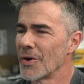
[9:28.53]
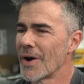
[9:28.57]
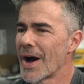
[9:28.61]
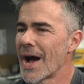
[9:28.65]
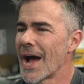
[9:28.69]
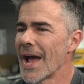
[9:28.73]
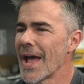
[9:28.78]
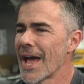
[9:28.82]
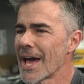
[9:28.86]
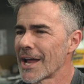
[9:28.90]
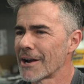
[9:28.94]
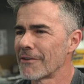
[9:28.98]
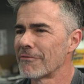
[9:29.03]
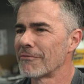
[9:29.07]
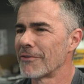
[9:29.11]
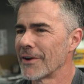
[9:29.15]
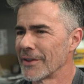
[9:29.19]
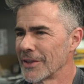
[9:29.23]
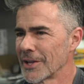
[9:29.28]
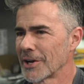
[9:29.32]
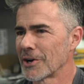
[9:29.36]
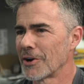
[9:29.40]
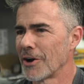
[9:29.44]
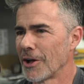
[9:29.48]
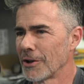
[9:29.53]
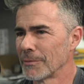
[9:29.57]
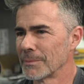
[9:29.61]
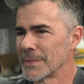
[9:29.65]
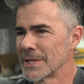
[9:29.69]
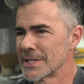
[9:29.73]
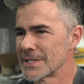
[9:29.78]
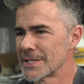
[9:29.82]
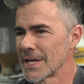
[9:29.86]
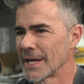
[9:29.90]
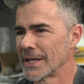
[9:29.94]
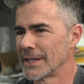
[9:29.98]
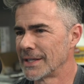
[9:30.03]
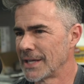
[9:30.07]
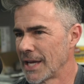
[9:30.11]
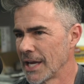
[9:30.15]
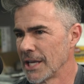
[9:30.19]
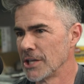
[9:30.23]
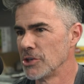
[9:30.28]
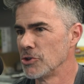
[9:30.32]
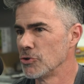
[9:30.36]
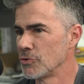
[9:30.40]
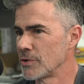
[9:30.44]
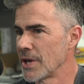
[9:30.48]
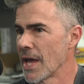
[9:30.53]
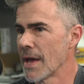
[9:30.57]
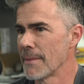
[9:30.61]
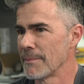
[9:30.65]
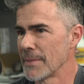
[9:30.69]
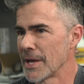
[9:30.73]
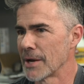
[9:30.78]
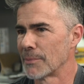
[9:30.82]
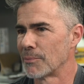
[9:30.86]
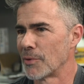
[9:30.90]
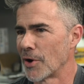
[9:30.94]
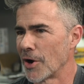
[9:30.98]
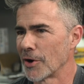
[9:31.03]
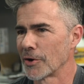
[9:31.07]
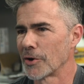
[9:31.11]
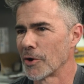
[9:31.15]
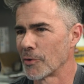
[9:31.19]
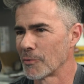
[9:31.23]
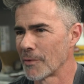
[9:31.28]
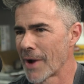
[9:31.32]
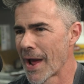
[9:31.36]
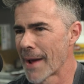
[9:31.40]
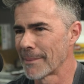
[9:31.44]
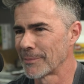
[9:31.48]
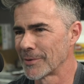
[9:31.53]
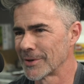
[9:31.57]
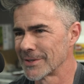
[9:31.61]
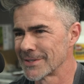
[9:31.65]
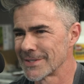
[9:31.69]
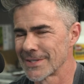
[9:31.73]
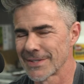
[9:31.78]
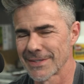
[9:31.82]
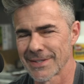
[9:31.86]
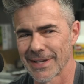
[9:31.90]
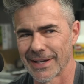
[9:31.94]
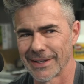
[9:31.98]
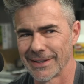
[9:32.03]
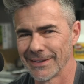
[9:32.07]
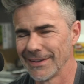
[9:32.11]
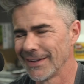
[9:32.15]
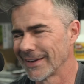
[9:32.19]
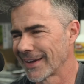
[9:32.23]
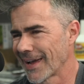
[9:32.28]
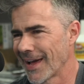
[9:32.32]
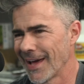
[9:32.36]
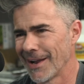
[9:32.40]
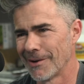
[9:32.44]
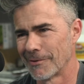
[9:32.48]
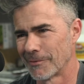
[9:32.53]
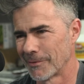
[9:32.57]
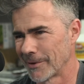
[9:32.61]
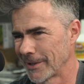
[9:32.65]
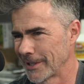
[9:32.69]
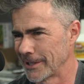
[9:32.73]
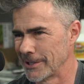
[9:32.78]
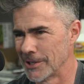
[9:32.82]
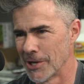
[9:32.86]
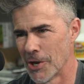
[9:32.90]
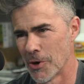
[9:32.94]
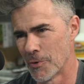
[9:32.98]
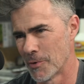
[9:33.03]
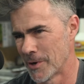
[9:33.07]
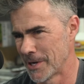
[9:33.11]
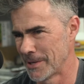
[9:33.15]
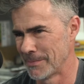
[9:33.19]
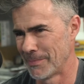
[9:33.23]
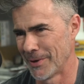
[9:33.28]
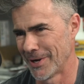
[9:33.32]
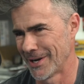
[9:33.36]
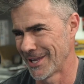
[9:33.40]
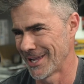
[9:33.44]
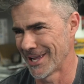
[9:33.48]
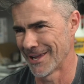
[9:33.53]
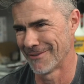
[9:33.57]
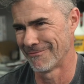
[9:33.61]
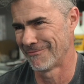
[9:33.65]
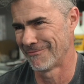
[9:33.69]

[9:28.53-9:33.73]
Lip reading: I had a friend that called me and said, can you get me a Bronco Raptor? It's just like, look, I don't really know anybody at